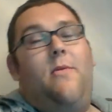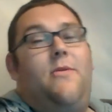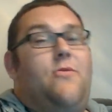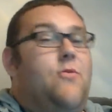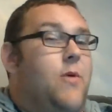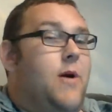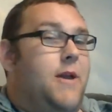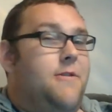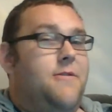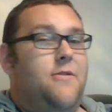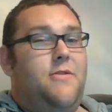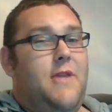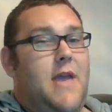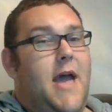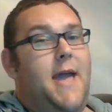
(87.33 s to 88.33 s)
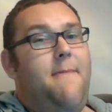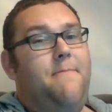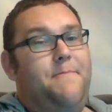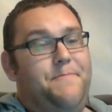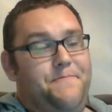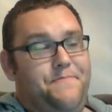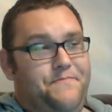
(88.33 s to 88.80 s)
is always the
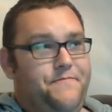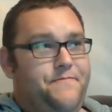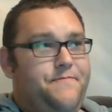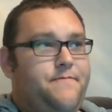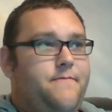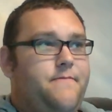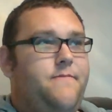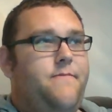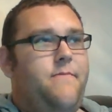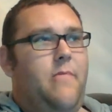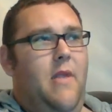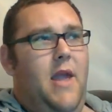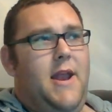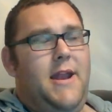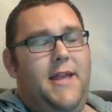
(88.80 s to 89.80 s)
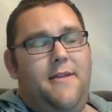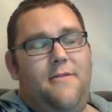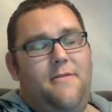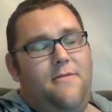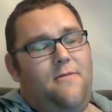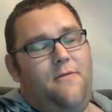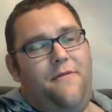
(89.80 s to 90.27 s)
same, and
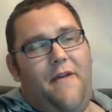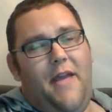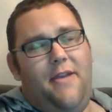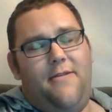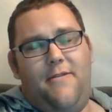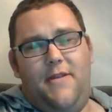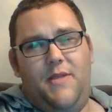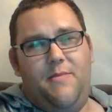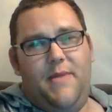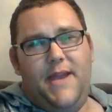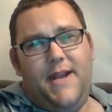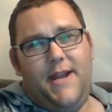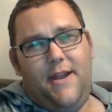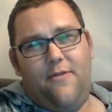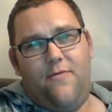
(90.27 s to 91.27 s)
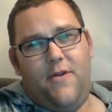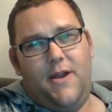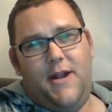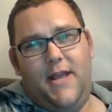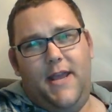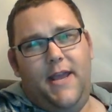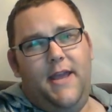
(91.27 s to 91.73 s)
it's all thanks to the media,
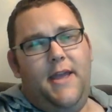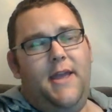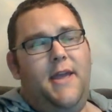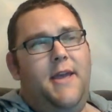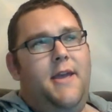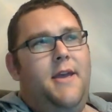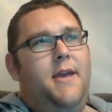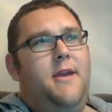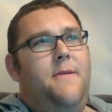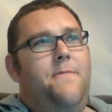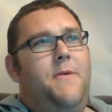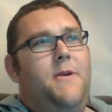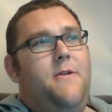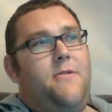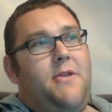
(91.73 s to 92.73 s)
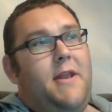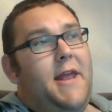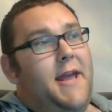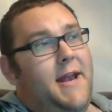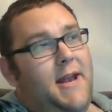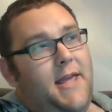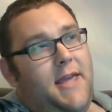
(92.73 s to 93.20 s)
really. Because
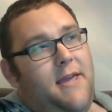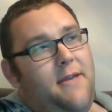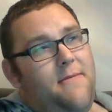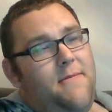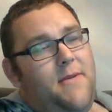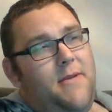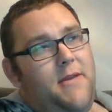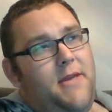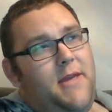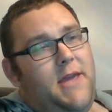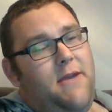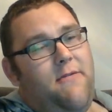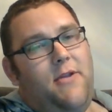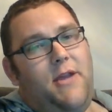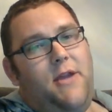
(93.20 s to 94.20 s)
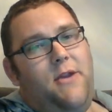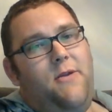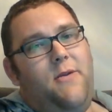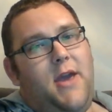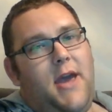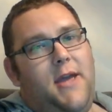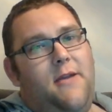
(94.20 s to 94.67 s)
lately, here in the
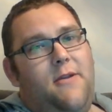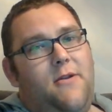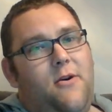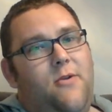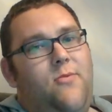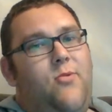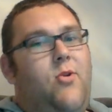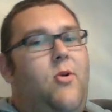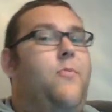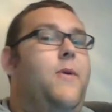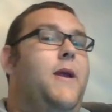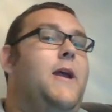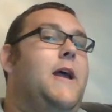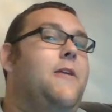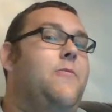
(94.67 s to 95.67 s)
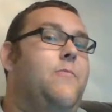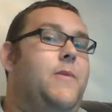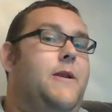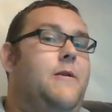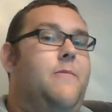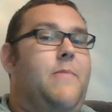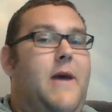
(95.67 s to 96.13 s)
UK, the hot topic has
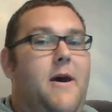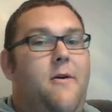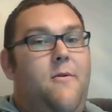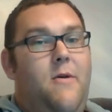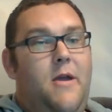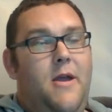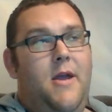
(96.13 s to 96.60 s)
been about